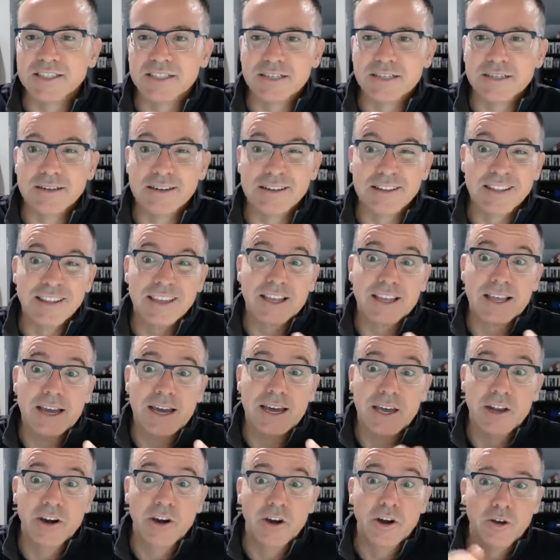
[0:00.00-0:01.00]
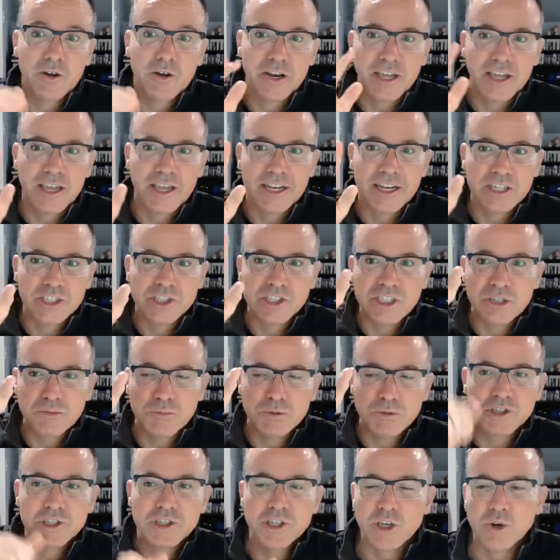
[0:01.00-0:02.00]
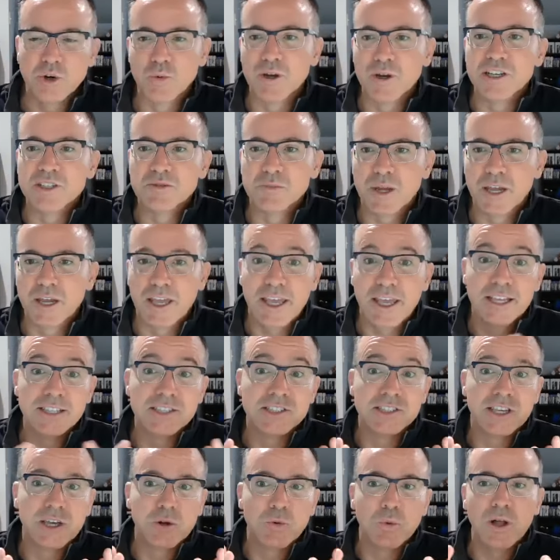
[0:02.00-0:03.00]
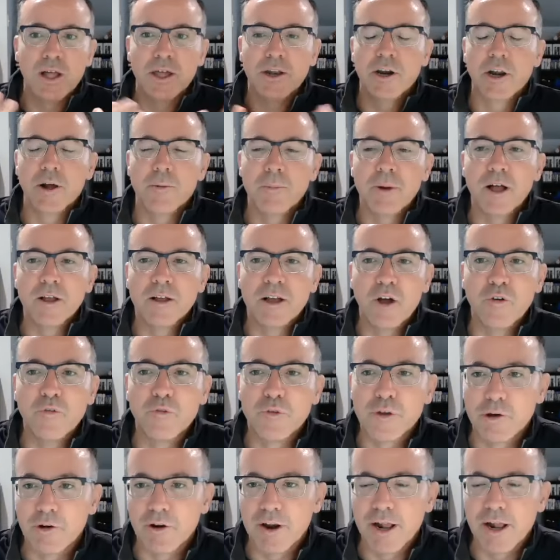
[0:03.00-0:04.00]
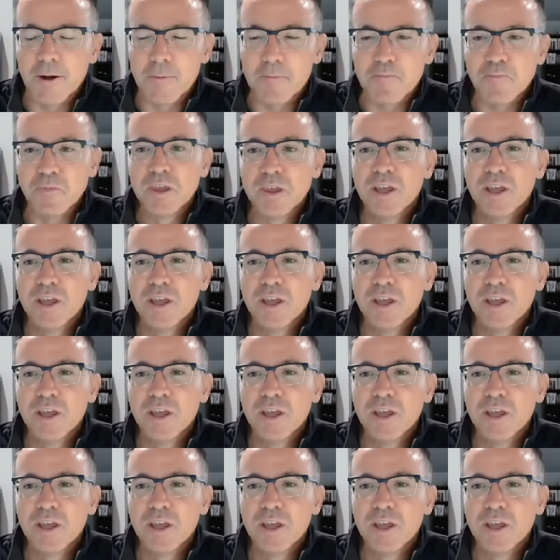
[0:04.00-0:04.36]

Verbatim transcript: And like, I don't know. And I kind of sheepishly raised my hand and said, Well, I don't know. I'll, I'll figure it out.